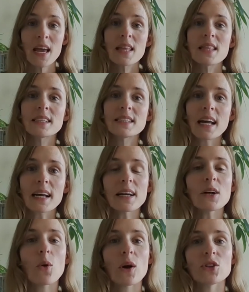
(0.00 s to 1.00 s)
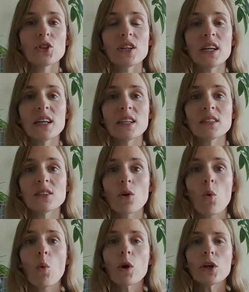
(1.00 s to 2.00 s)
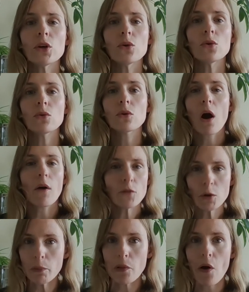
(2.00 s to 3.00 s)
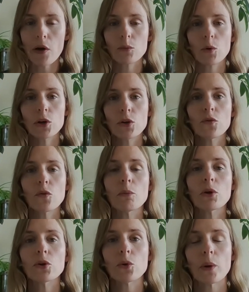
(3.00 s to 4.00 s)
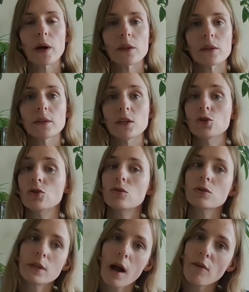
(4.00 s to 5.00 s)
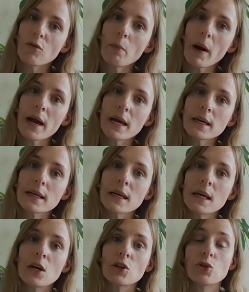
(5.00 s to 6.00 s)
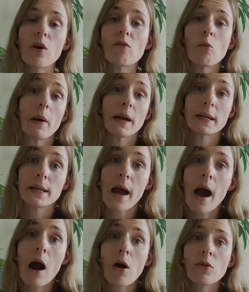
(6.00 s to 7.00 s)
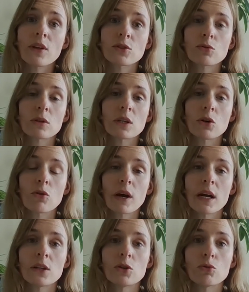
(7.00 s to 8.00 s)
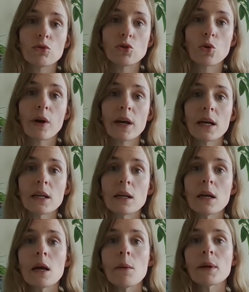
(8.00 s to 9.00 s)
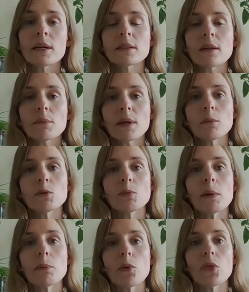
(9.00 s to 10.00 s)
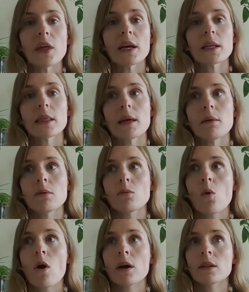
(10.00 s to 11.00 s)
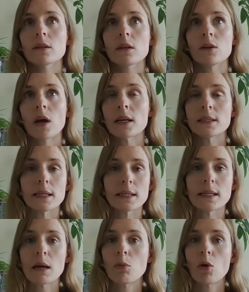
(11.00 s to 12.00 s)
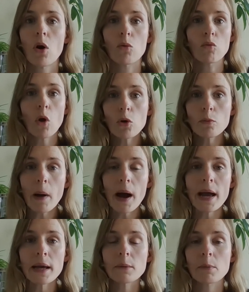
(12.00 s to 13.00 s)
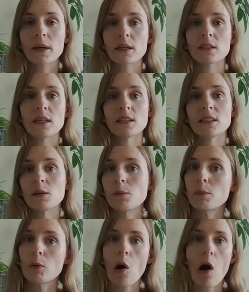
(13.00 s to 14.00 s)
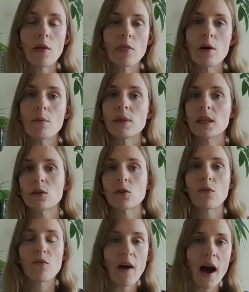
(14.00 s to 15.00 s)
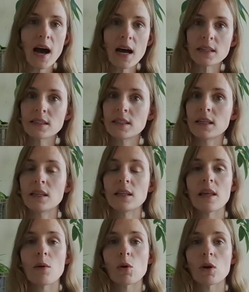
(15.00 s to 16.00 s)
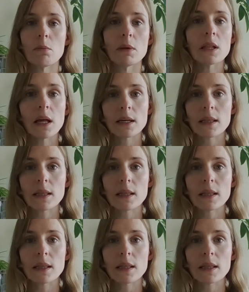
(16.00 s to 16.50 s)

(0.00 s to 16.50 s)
The second question is, what are you comfortable on? What are you familiar with? Did you used to have a bike? Do you have a bike now that's really great and you enjoy it? Because sometimes people think they want, as an example, a road bike because they see people on them and they look fast and they want to be like